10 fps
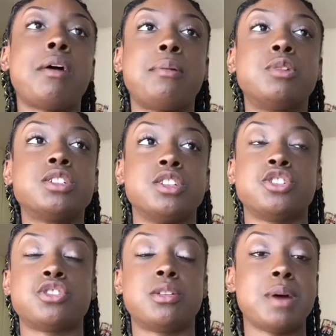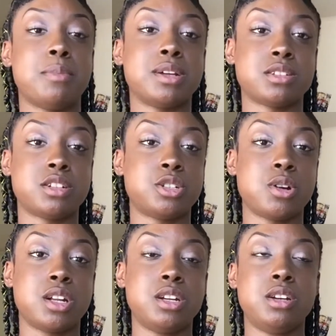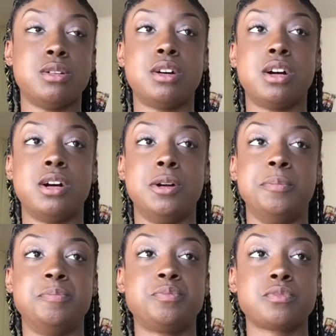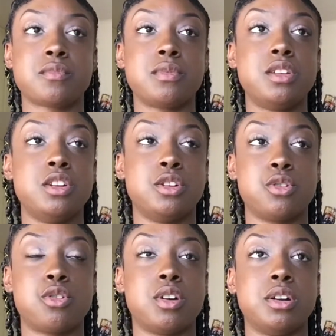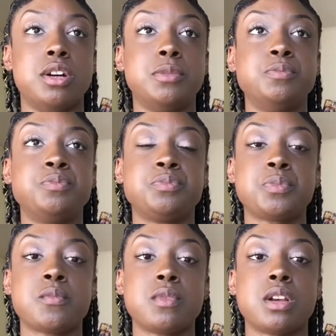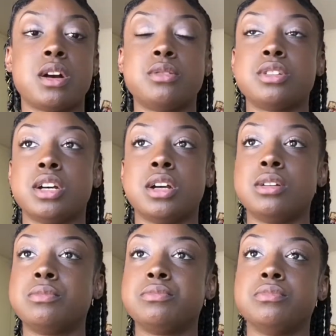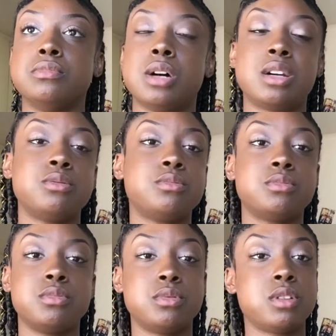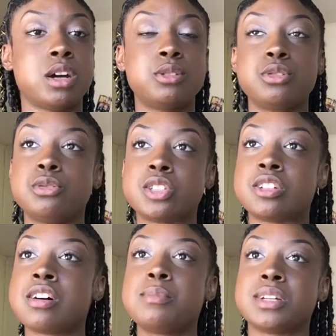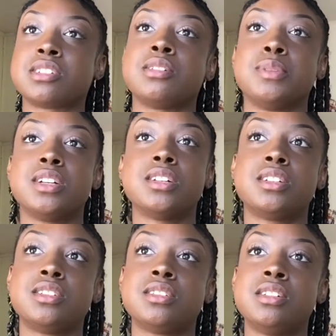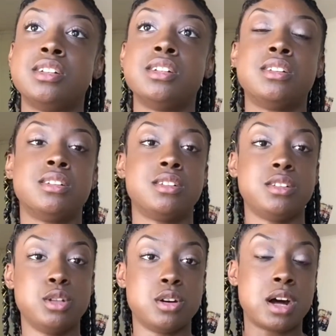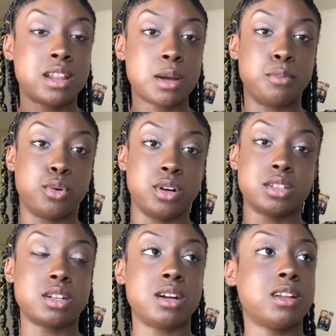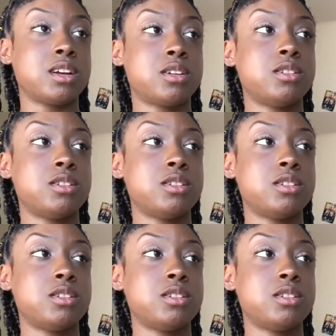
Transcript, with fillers: I wasn't sure about my sexuality. Um, you know, growing up, I was like, I don't, I don't know what to call myself because, you know, I like boys and I like